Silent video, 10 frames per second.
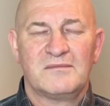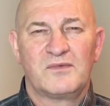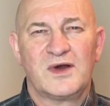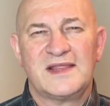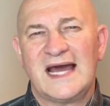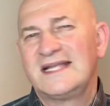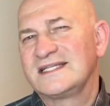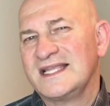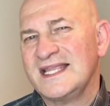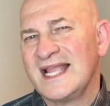Boy, that
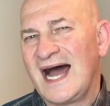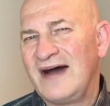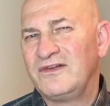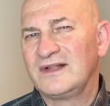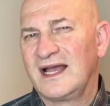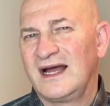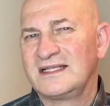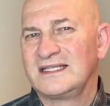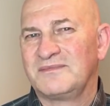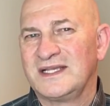is a novel
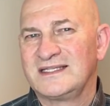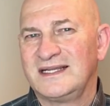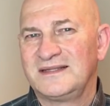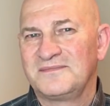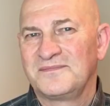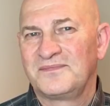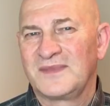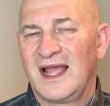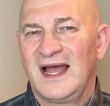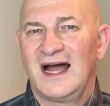concept, isn't it?
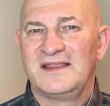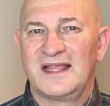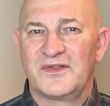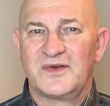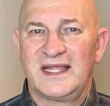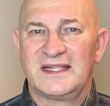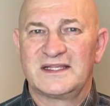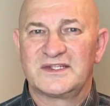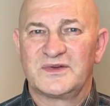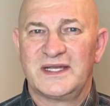Another
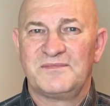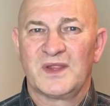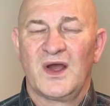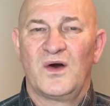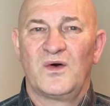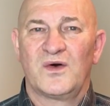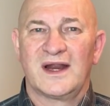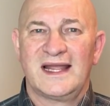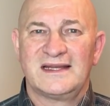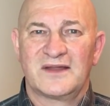industry
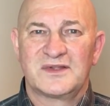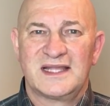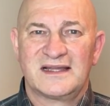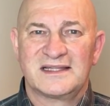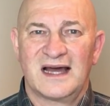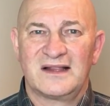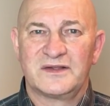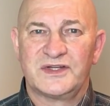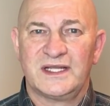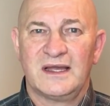or another
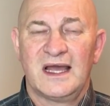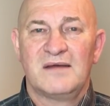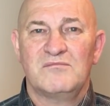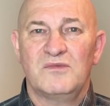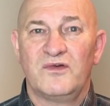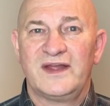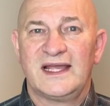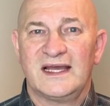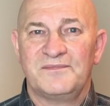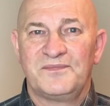technology
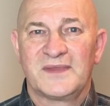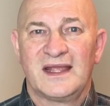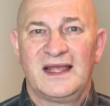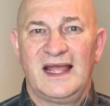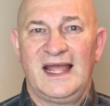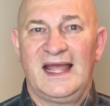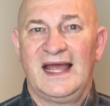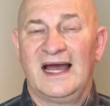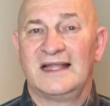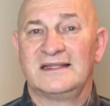moving in
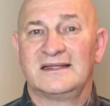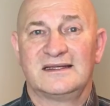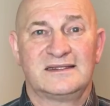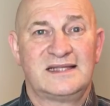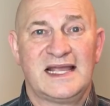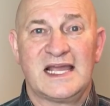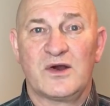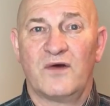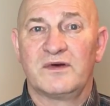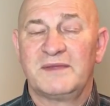and taking
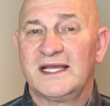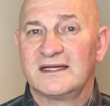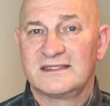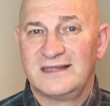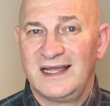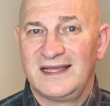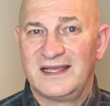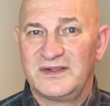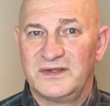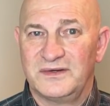over because they
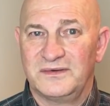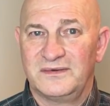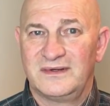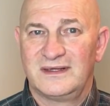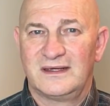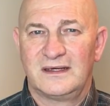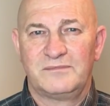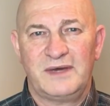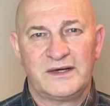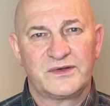can do a
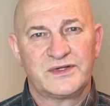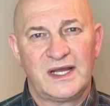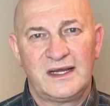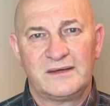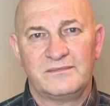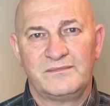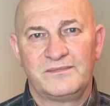better job.